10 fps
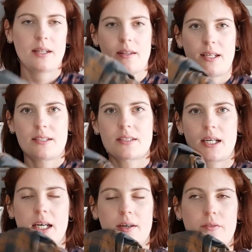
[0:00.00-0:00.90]
this,
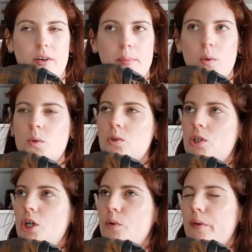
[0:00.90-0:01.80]
I bought
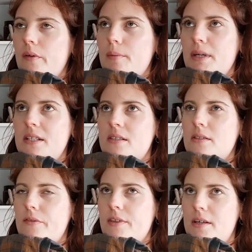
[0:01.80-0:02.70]
2 or 3 meters
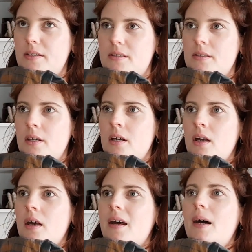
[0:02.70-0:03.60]
of this
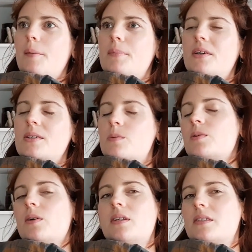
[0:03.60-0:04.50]
because it
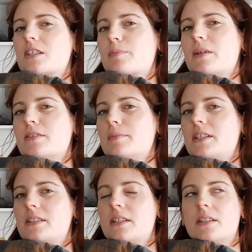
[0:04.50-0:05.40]
was only £6 a
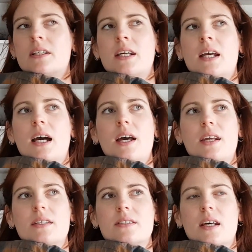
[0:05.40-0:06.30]
metre, and
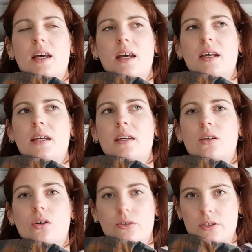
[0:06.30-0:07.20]
it's a
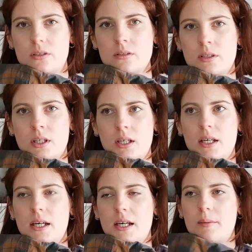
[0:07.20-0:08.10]
cotton,
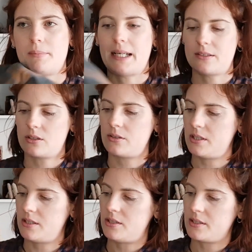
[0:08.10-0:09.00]
plaid
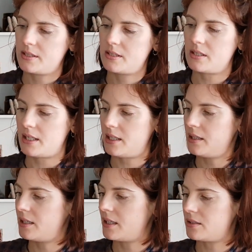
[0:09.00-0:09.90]
cotton, as you can see,
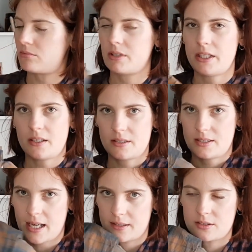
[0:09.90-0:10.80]
and it has a really nice
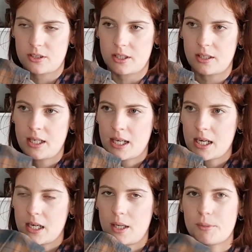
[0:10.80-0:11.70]
texture.
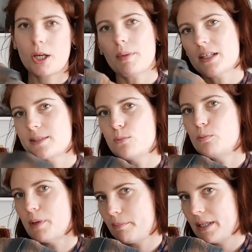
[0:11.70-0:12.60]
And I'm going to make some more
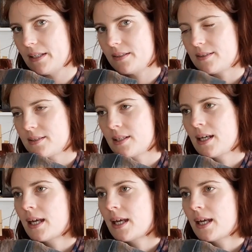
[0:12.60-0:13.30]
bob pants